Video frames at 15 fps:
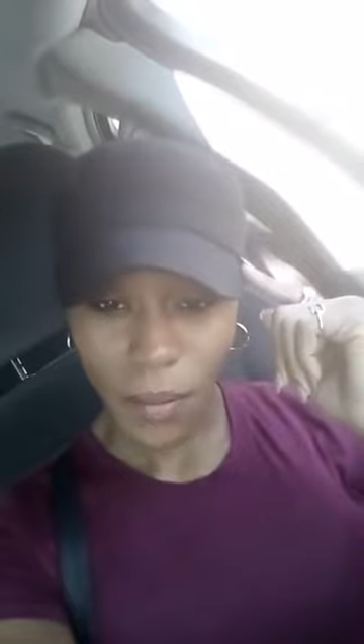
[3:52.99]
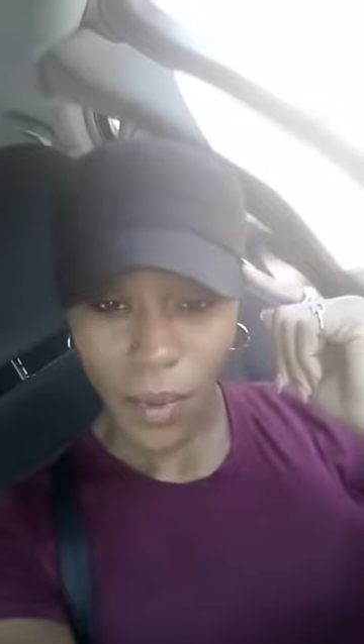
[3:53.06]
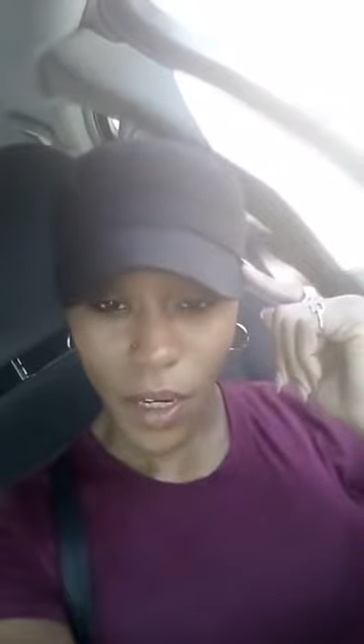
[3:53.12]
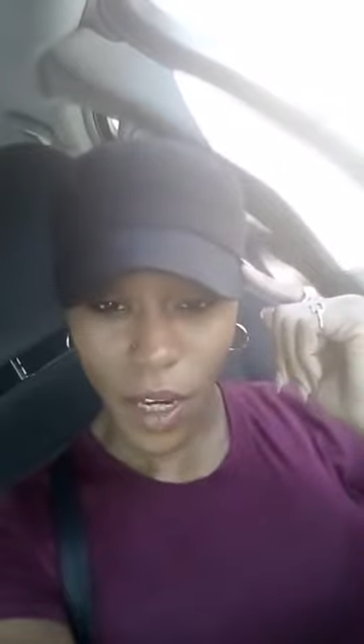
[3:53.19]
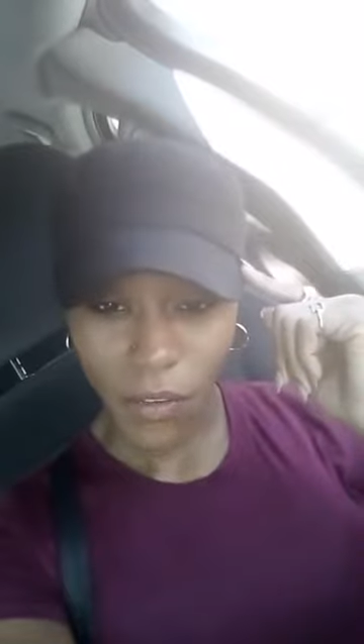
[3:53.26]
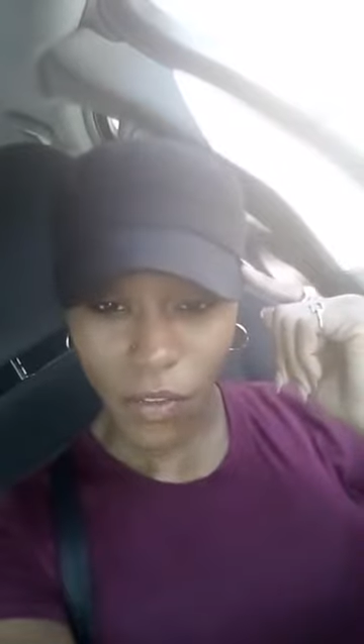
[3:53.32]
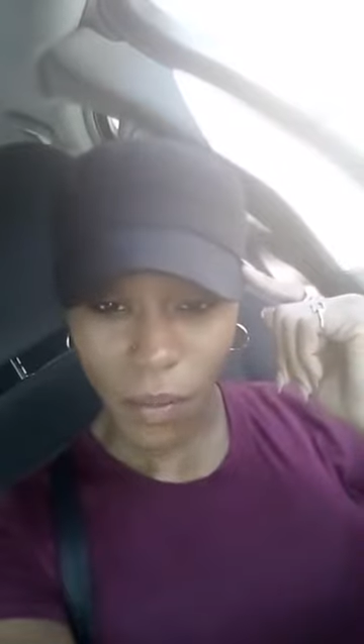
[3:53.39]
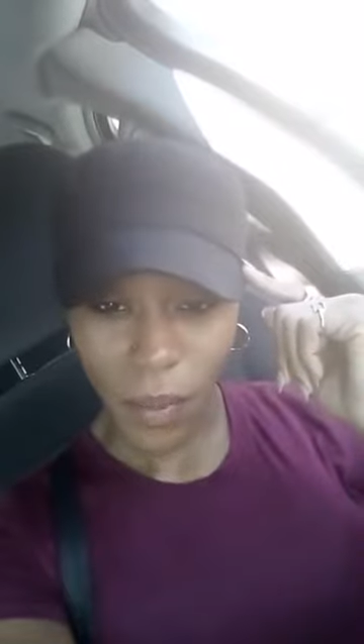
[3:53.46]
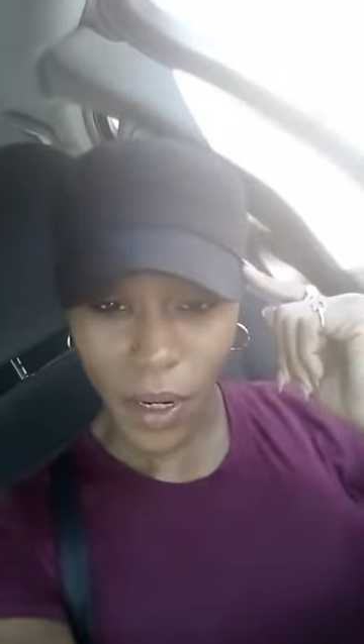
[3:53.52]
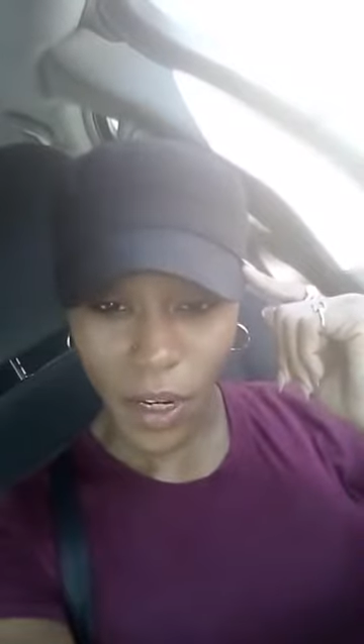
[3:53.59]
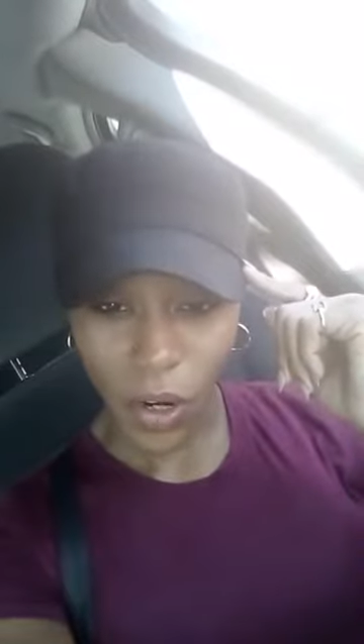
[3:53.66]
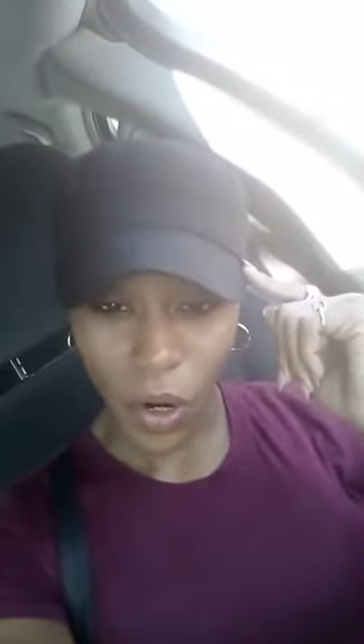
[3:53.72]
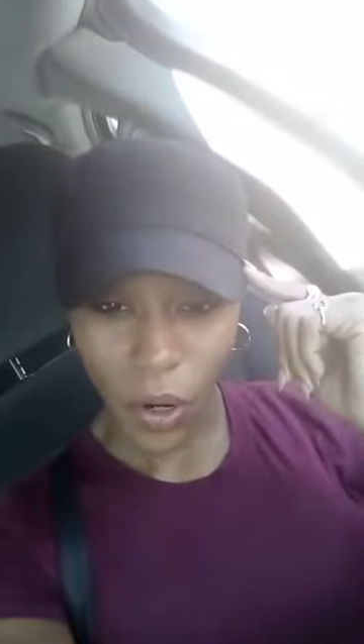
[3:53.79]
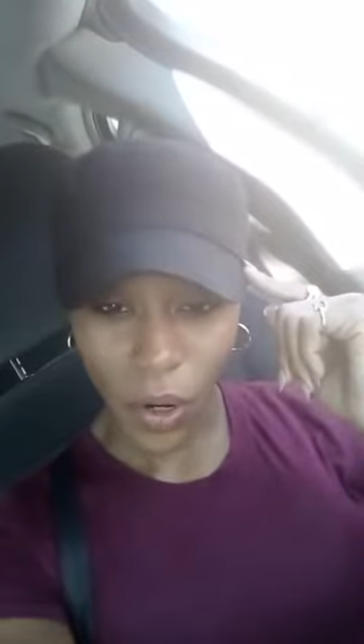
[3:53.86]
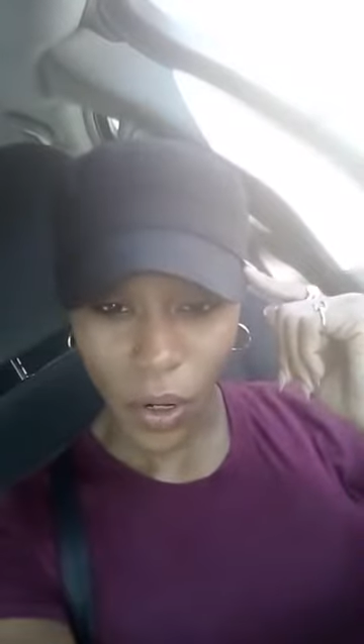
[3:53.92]
and left him in
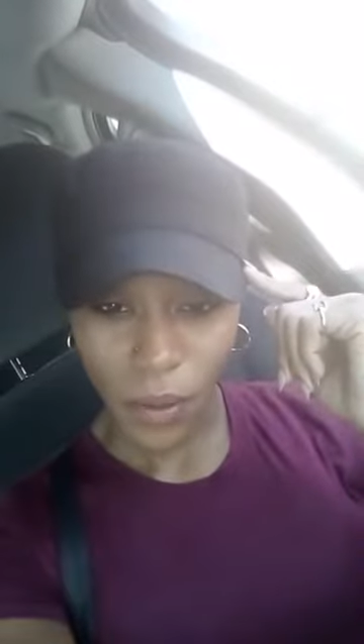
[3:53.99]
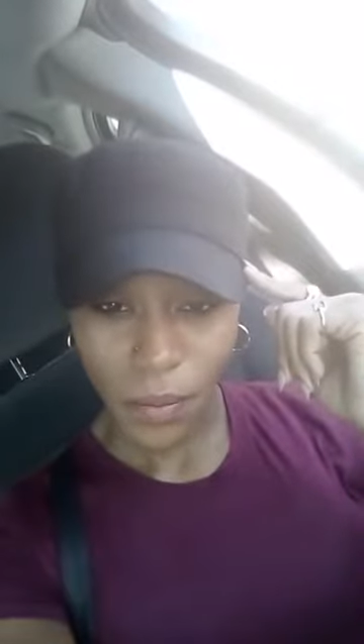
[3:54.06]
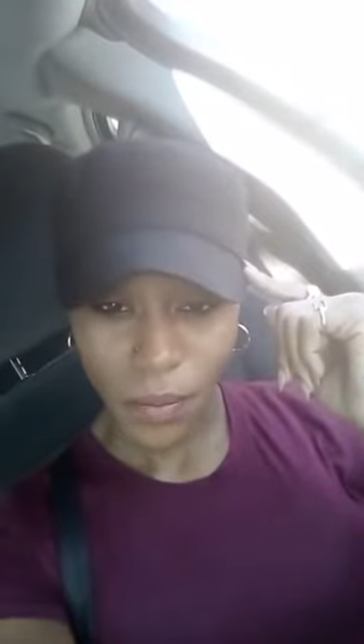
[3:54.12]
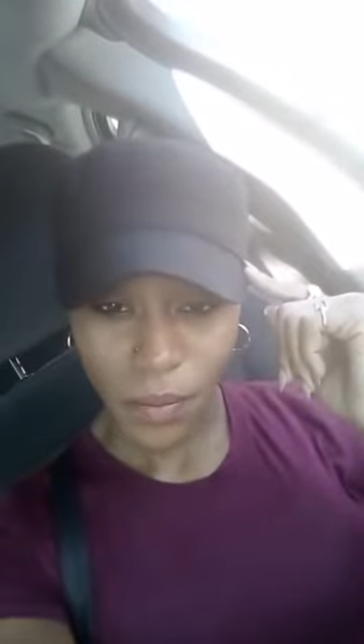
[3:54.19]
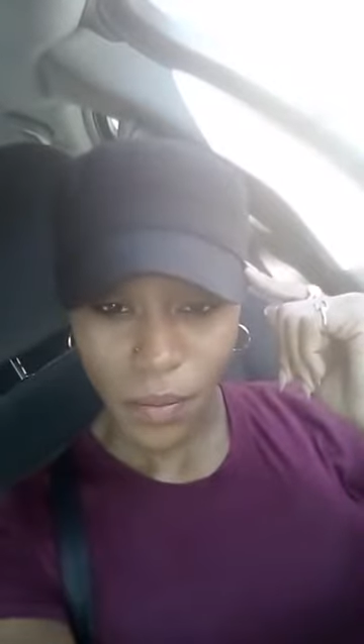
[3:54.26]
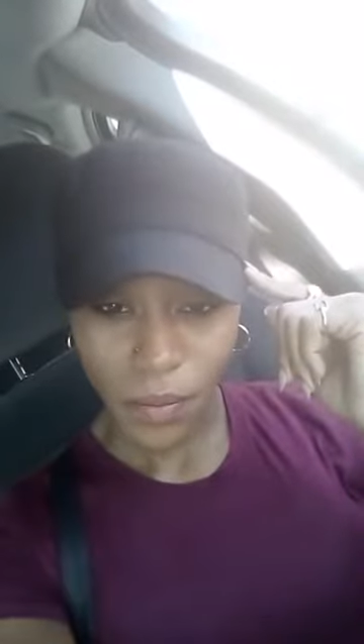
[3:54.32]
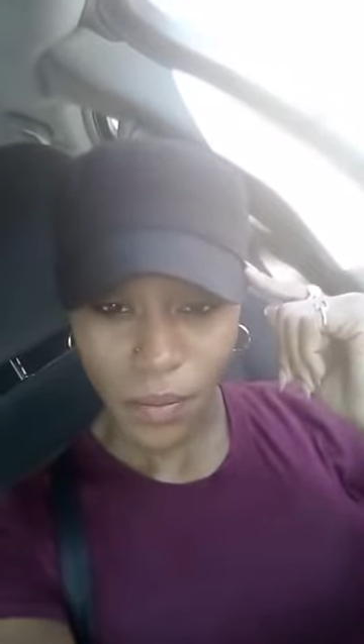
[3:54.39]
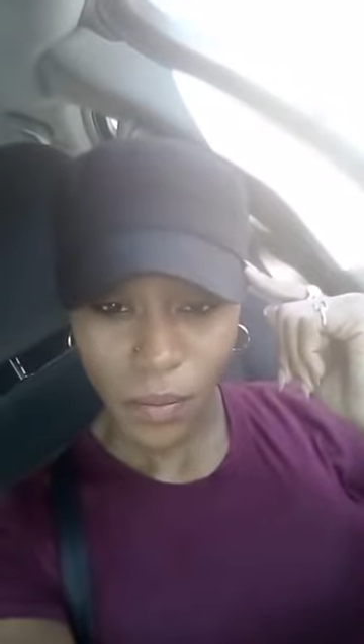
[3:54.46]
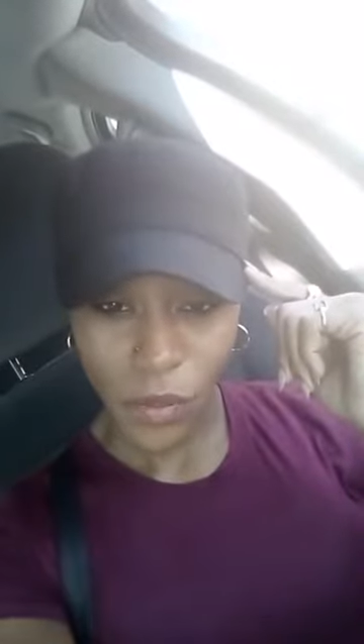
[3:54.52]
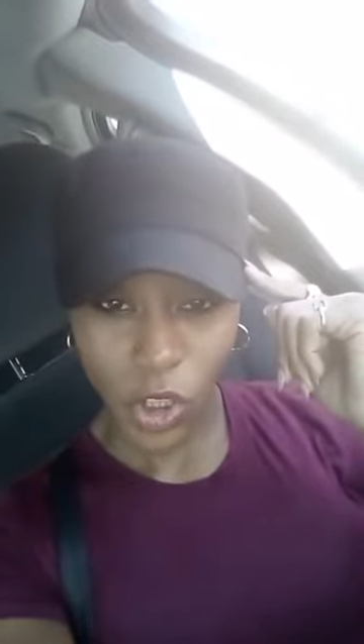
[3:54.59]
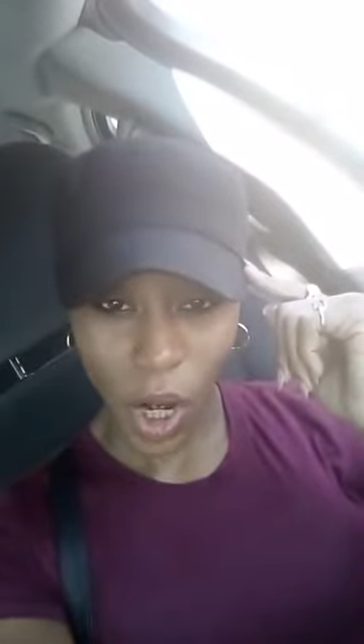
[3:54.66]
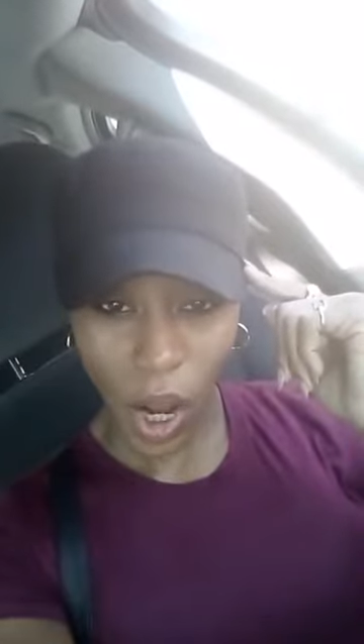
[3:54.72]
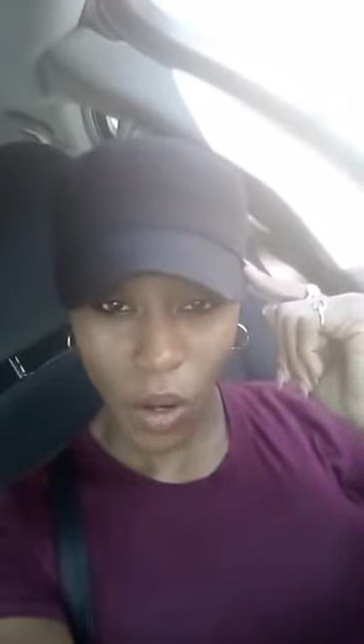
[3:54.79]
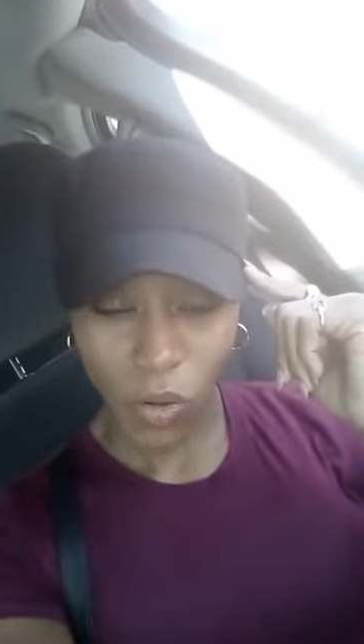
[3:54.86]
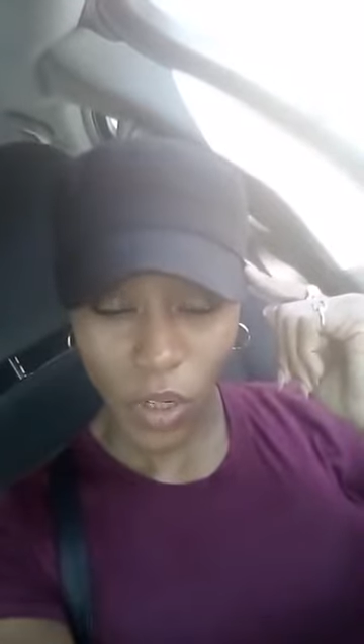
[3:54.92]
the car
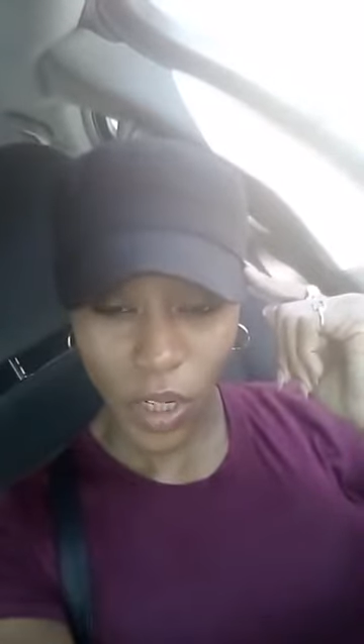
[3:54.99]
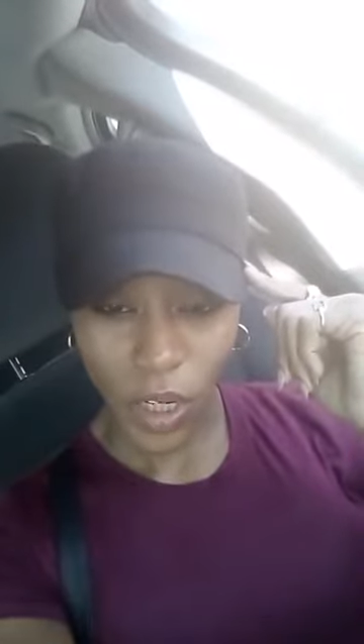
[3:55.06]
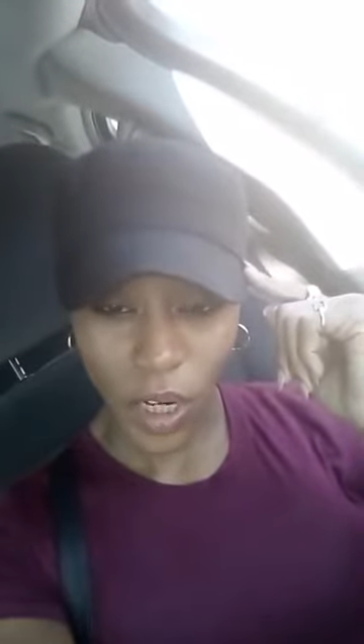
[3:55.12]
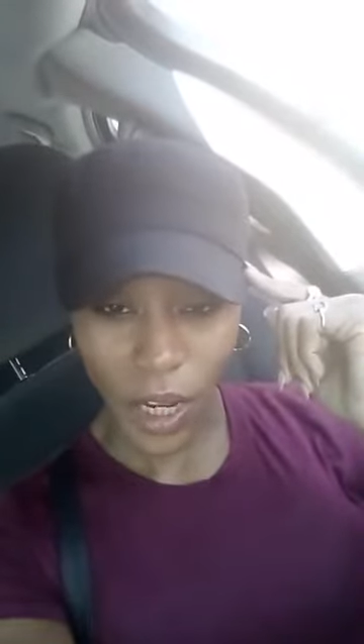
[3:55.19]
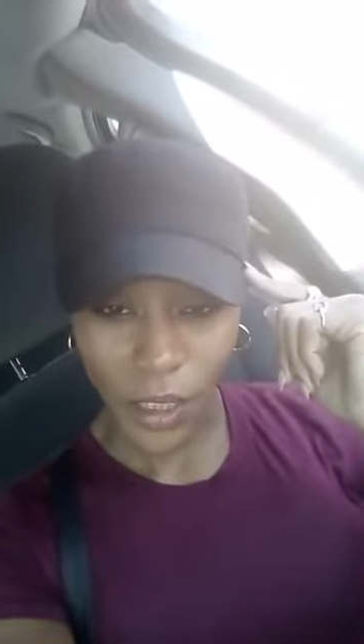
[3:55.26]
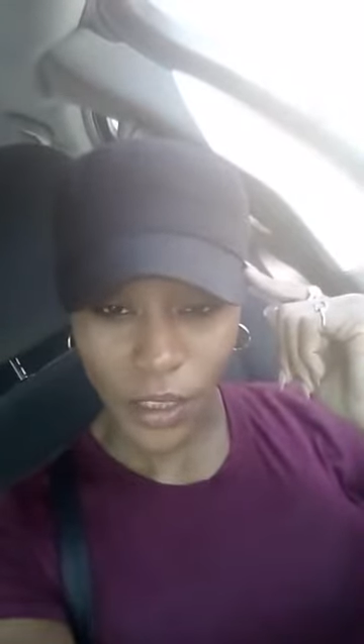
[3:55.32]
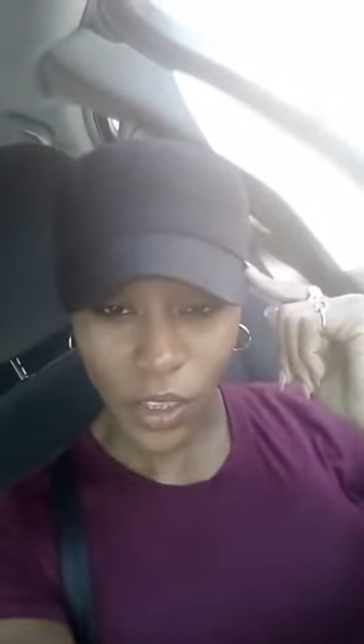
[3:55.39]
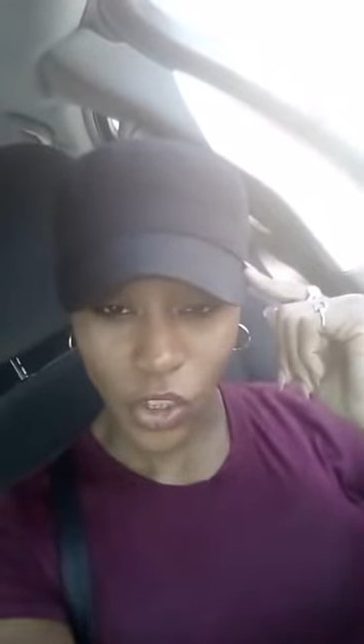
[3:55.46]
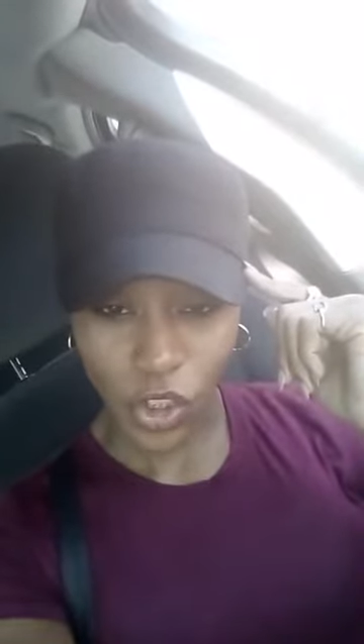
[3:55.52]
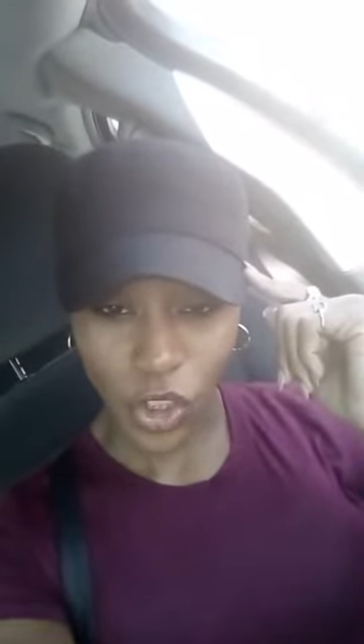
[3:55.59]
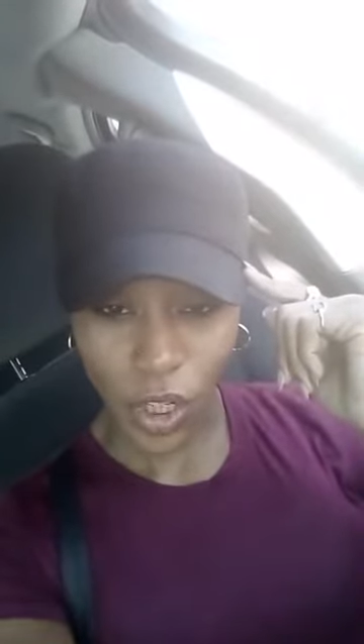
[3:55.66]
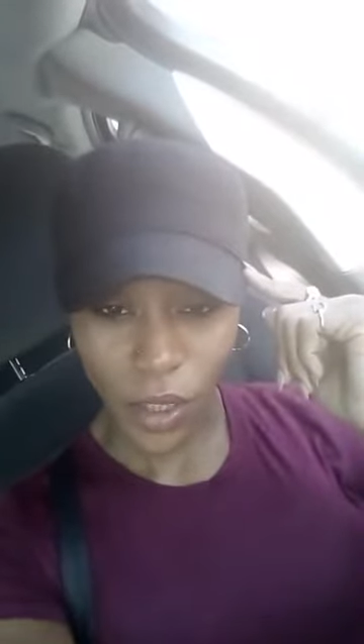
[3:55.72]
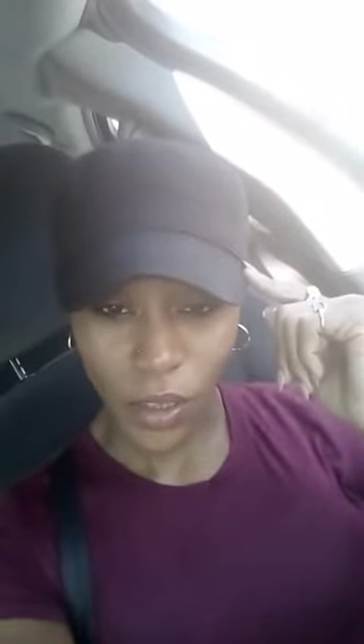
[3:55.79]
child neglect and shit.